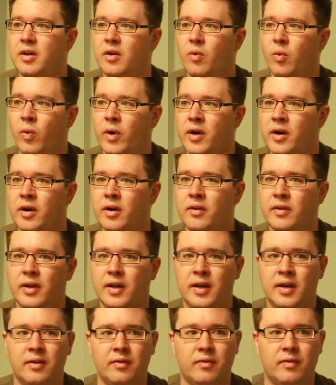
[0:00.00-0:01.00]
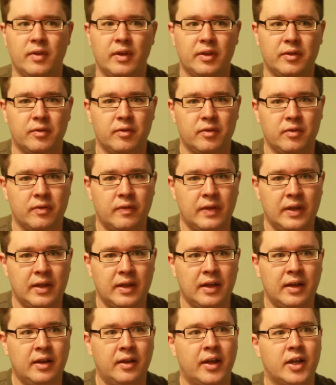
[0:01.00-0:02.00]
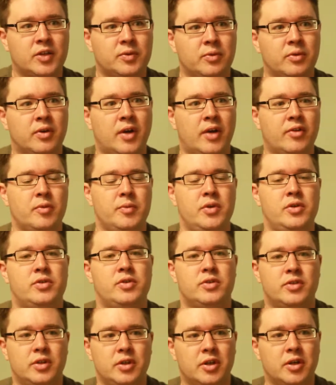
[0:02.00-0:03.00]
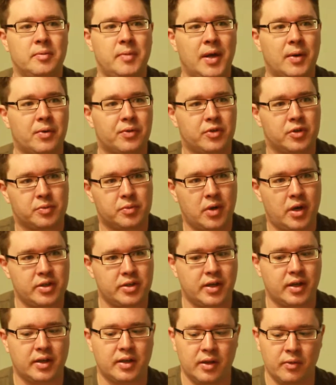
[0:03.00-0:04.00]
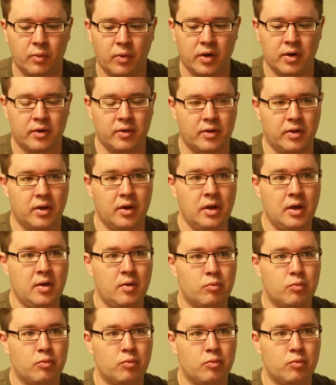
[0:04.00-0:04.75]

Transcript: What are the kind of the intellectual contributions that you're going to make with this project, and what are the